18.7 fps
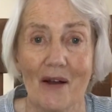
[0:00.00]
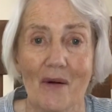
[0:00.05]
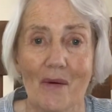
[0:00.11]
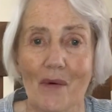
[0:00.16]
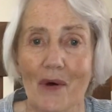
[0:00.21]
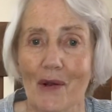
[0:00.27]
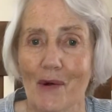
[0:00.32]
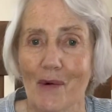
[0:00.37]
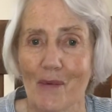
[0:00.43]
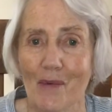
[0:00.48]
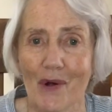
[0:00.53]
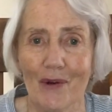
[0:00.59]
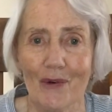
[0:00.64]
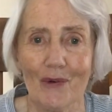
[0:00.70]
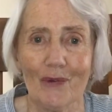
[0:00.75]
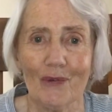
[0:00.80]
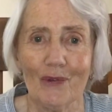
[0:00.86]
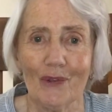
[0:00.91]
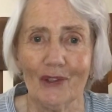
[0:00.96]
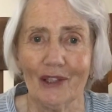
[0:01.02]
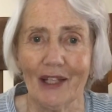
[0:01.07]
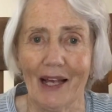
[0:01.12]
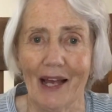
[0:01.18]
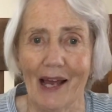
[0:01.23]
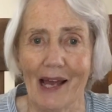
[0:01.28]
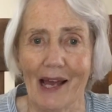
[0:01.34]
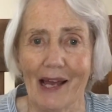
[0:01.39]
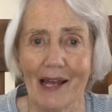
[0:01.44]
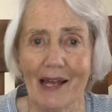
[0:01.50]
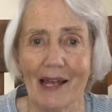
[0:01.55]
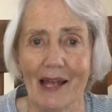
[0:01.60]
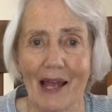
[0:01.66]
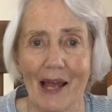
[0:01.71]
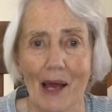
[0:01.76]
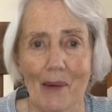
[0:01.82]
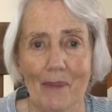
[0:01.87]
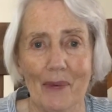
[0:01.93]
What a wonderful day.
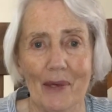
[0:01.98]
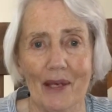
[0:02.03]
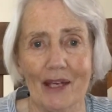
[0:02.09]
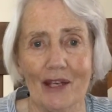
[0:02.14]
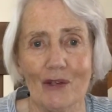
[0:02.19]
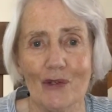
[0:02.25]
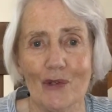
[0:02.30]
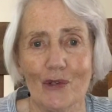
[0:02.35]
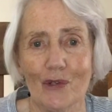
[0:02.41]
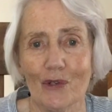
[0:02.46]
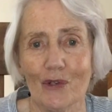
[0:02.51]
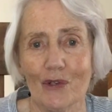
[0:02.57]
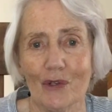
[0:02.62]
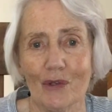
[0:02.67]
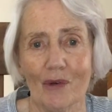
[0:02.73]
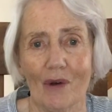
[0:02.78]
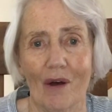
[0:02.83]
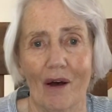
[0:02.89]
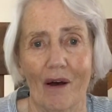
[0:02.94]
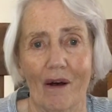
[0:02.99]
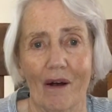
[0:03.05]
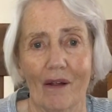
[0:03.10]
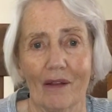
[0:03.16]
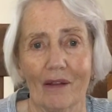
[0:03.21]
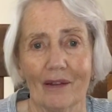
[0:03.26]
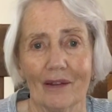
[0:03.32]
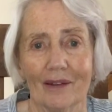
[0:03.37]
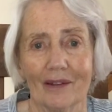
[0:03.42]
Happy Easter to all.